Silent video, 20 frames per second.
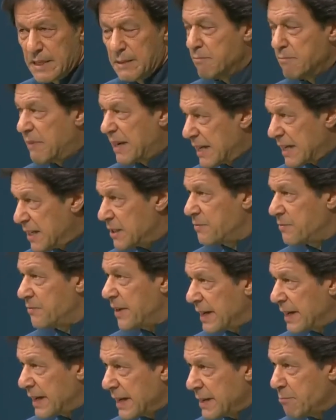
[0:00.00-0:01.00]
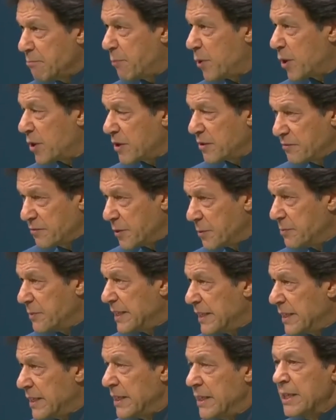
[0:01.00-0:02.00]
But it is very important for
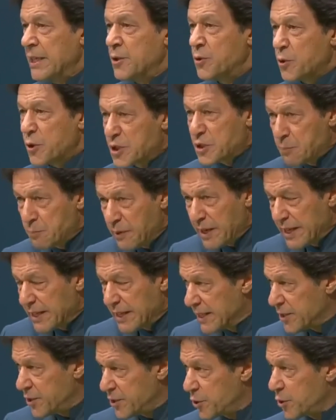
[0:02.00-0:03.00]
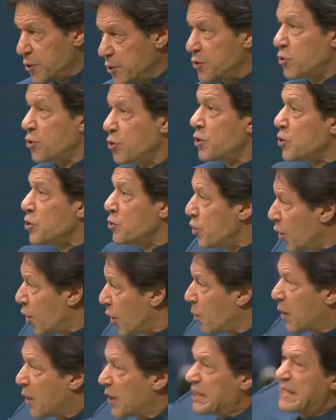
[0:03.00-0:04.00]
me to explain this to you so you know
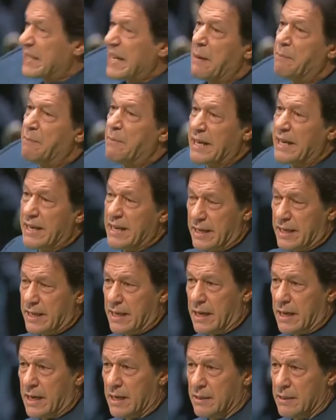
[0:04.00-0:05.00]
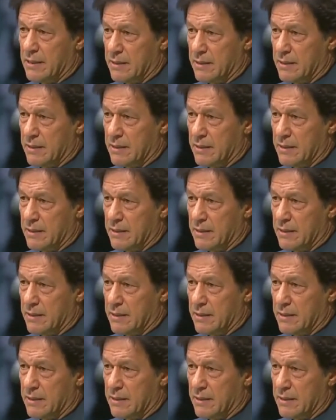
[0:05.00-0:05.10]
what is happening in India.